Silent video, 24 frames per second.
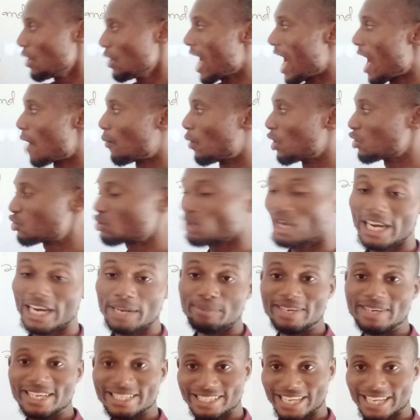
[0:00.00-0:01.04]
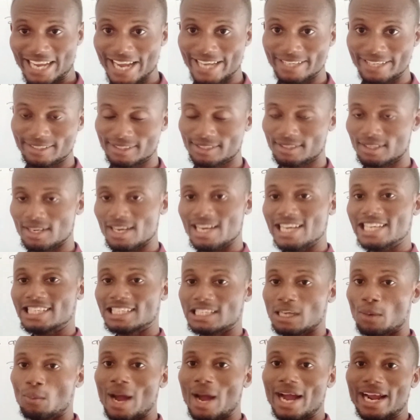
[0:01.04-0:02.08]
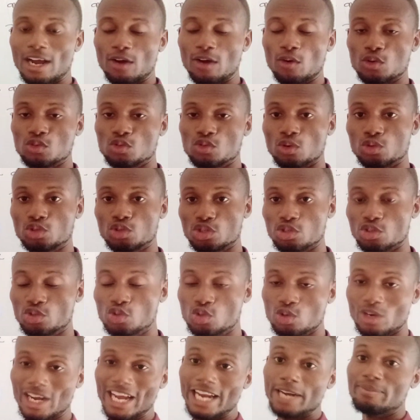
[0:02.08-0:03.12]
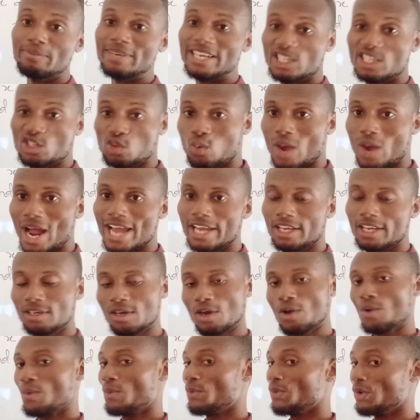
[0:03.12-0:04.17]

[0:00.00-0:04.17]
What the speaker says: I want to eliminate s. Someone can also choose to eliminate y.